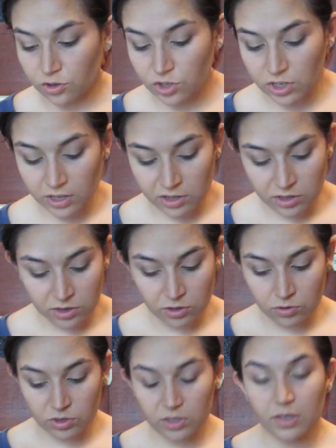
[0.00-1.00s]
she
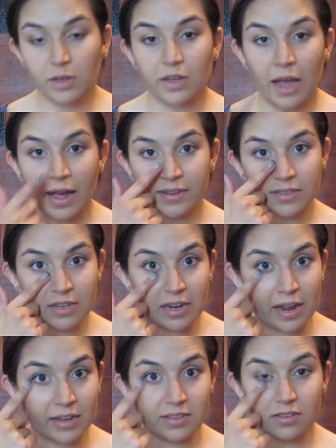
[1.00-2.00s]
usually has a
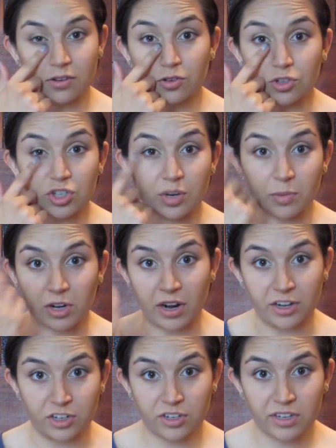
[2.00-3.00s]
nice little shimmer
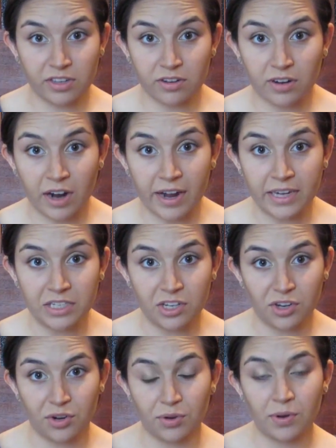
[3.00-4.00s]
underneath her eye
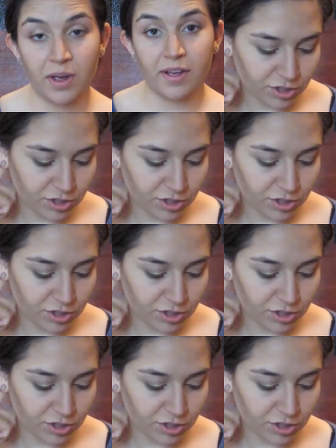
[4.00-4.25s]
too.